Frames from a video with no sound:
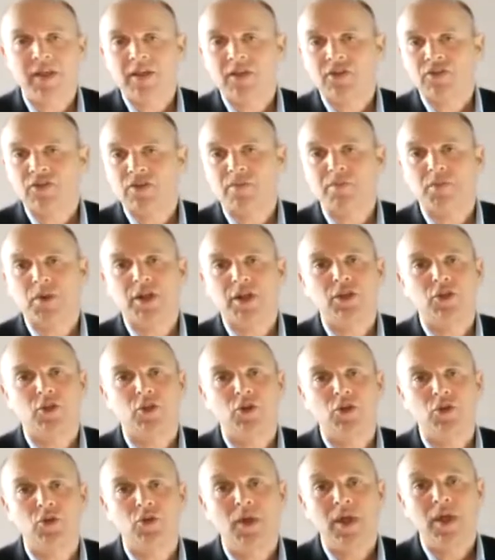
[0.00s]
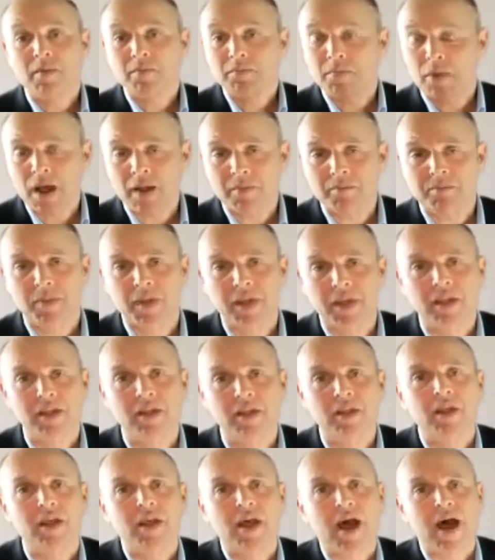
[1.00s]
somebody who might
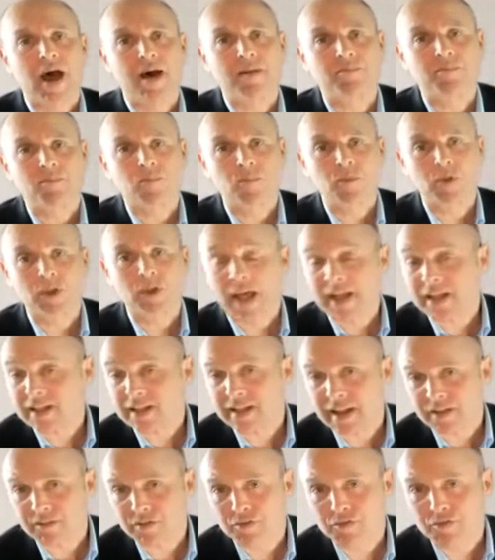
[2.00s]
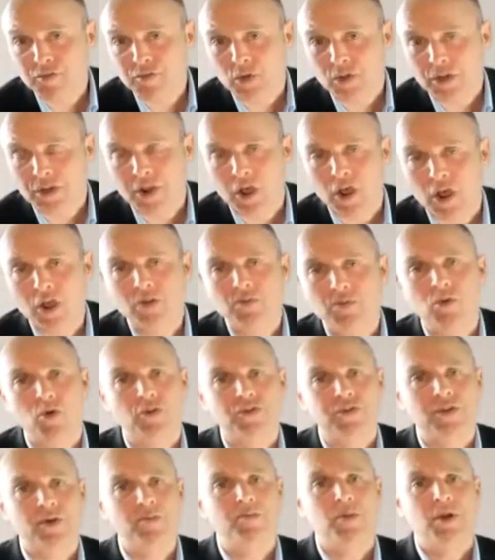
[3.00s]
be likely to have a fall at home, or
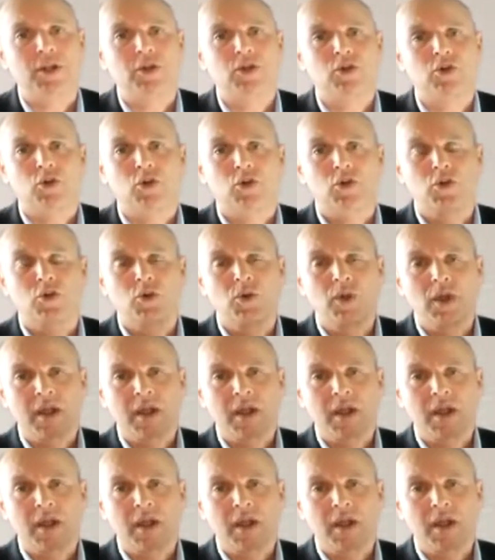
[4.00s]
somebody who